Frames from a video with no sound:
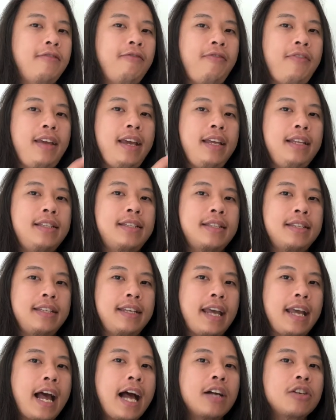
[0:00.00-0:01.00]
feeds
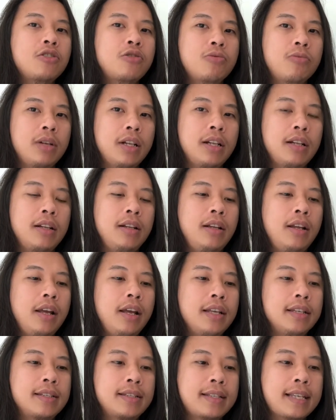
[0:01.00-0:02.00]
the actual
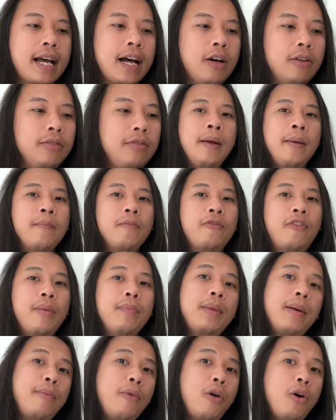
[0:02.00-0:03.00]
sound
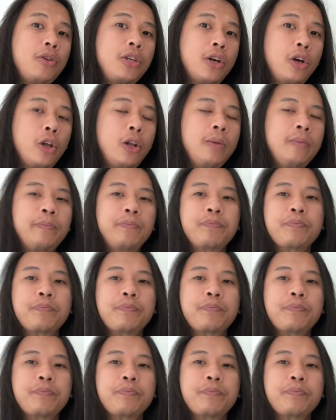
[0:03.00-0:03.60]
from the module.